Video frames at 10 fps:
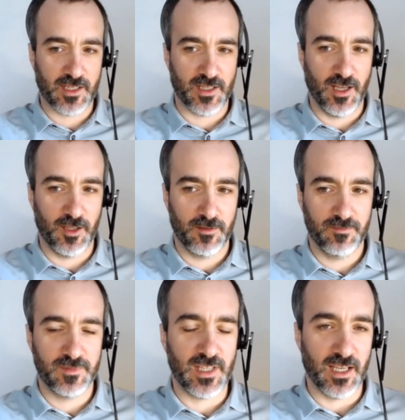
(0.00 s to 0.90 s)
Excel
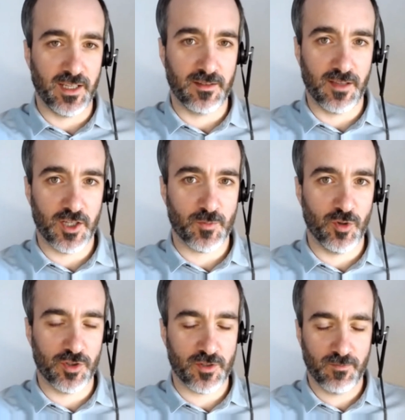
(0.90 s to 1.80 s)
data link
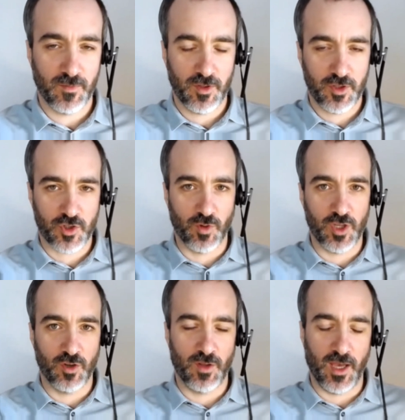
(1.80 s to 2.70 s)
dashboards
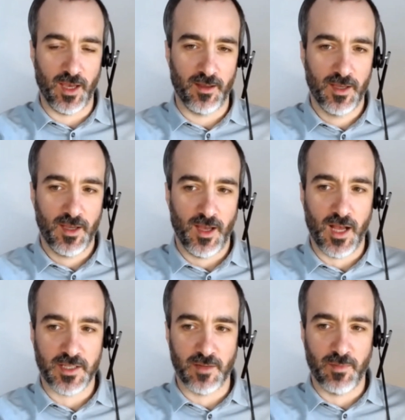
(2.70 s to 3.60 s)
showing
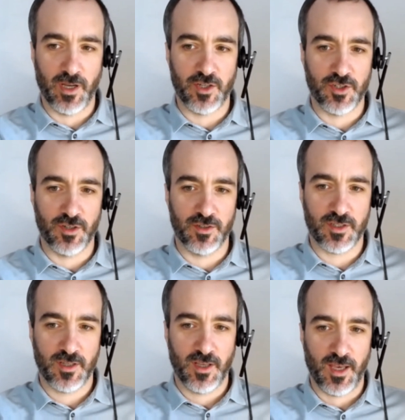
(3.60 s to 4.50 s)
asset
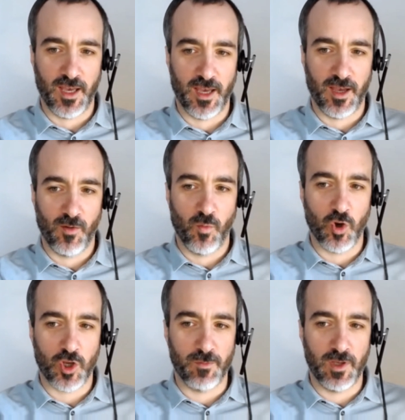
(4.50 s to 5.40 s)
managers
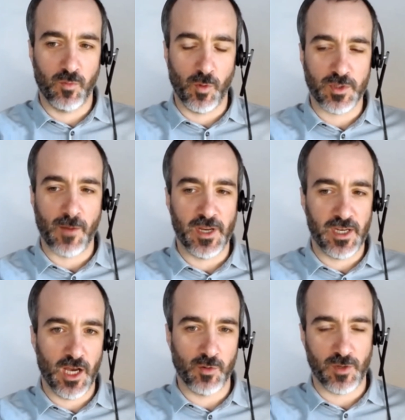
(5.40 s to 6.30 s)
what was
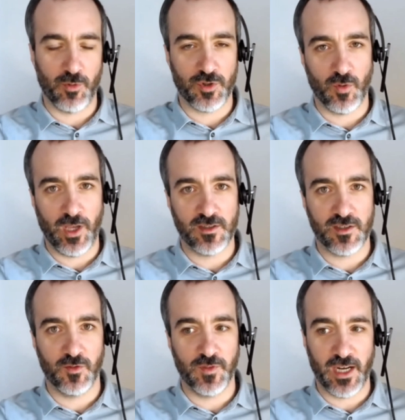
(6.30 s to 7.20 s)
happening now as opposed to wait
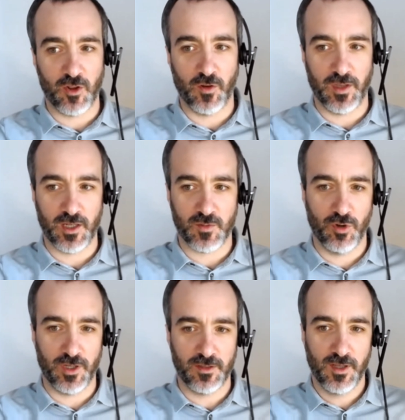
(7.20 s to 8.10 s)
until 9 o'clock the next
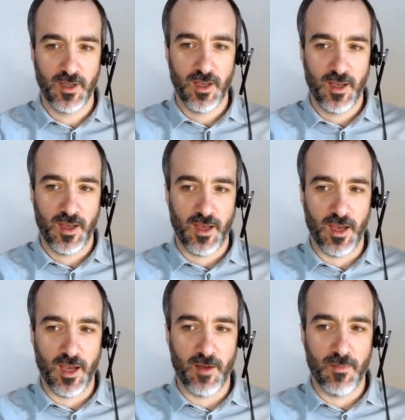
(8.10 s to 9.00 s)
morning.
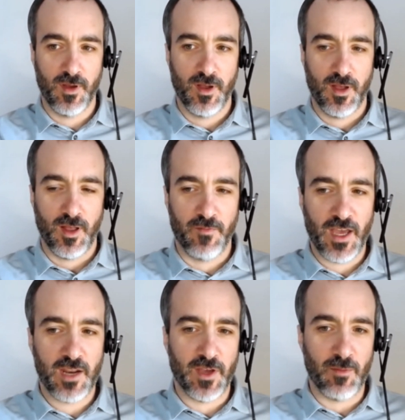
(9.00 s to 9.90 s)

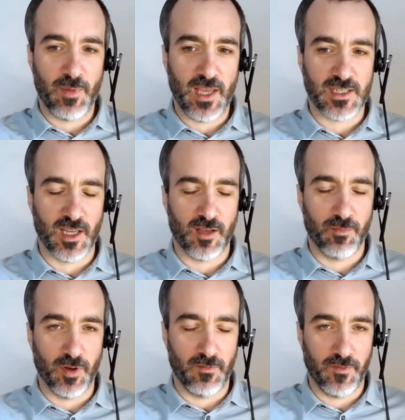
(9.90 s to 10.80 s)
Very, very basic,
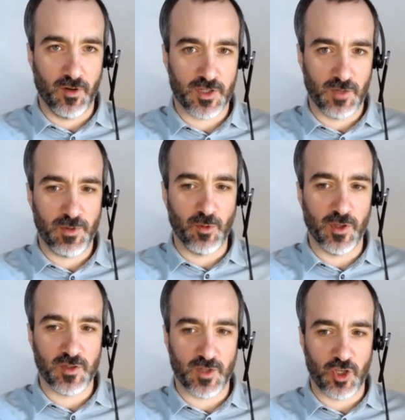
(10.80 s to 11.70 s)
but for some people
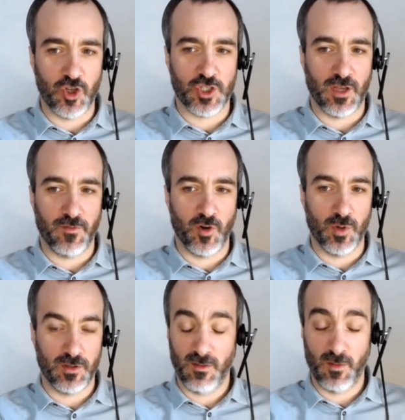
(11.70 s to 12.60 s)
this was a huge step
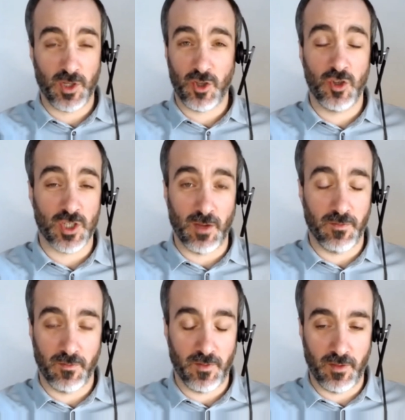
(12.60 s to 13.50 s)
forward. It was a huge step
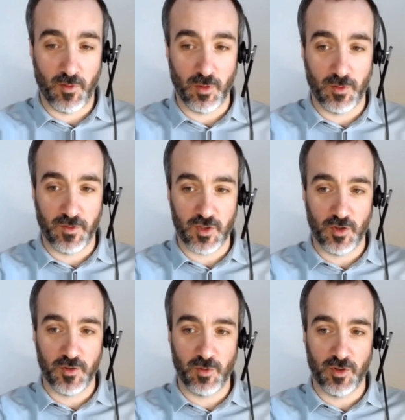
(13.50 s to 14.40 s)
forward for us
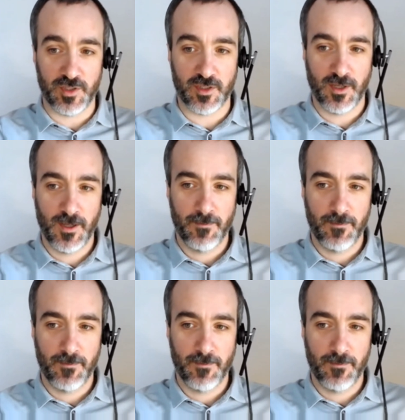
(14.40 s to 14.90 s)
all, to be honest.